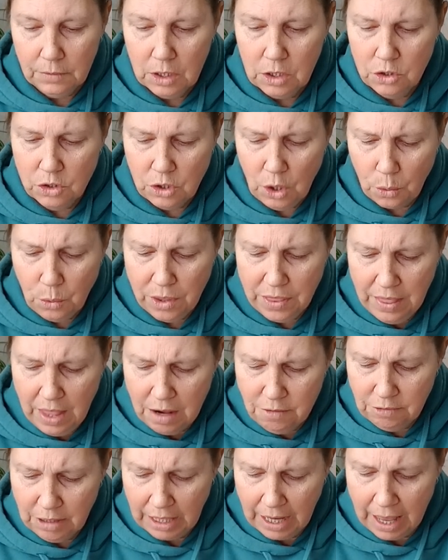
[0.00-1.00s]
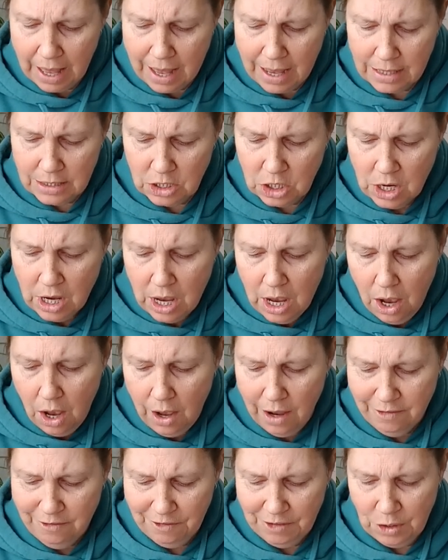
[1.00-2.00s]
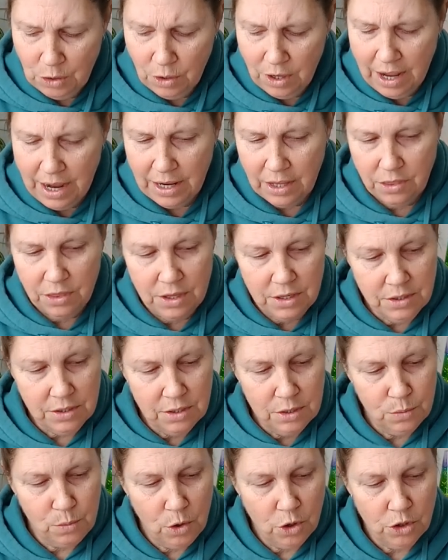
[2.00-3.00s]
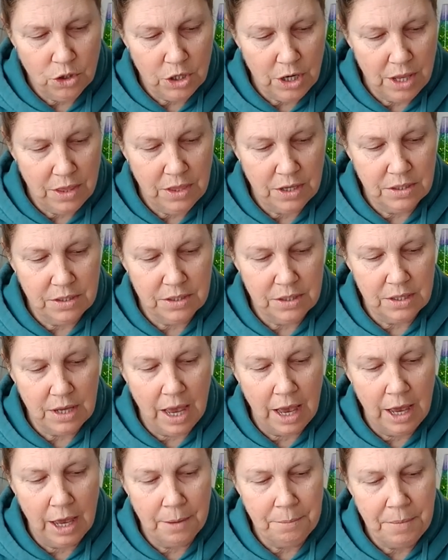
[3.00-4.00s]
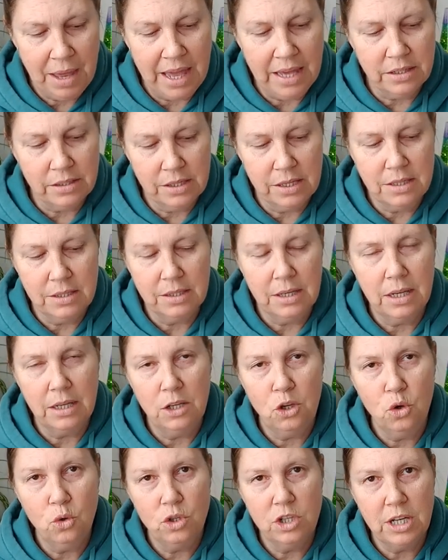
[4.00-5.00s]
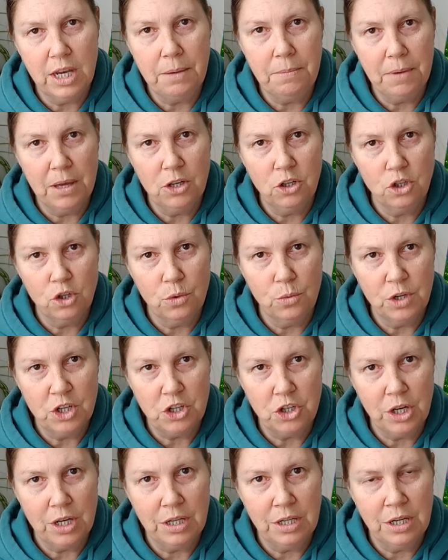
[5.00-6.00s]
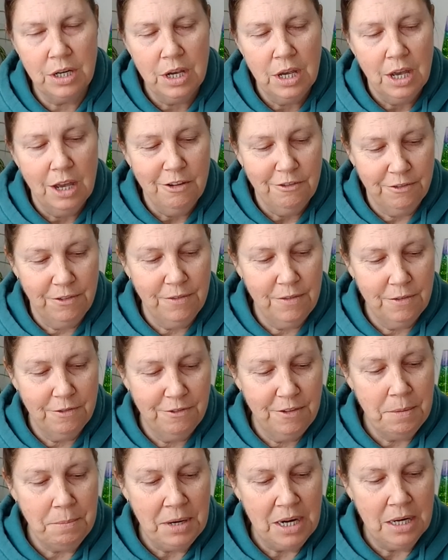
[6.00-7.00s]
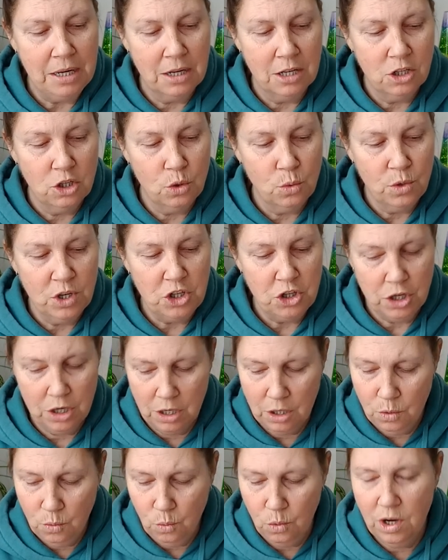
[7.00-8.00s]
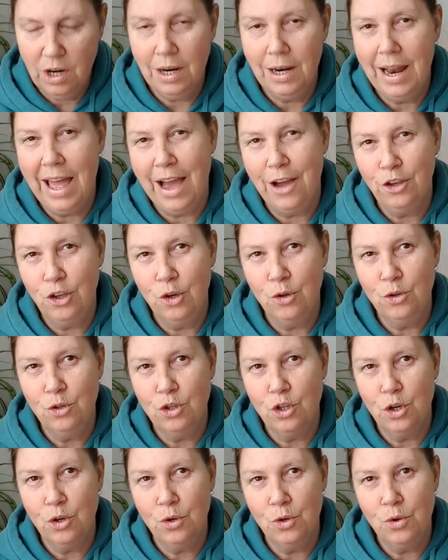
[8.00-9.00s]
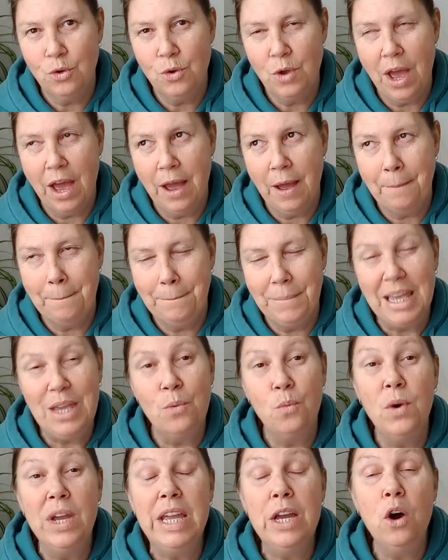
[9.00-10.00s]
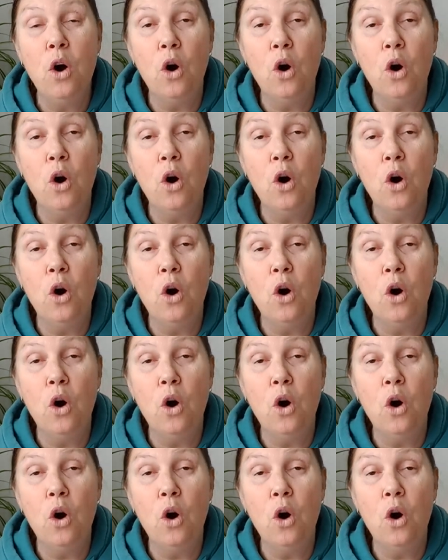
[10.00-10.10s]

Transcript: So in that regard, I feel like this is what this accessing your deep intuition, feminine intuition, will allow you to be aware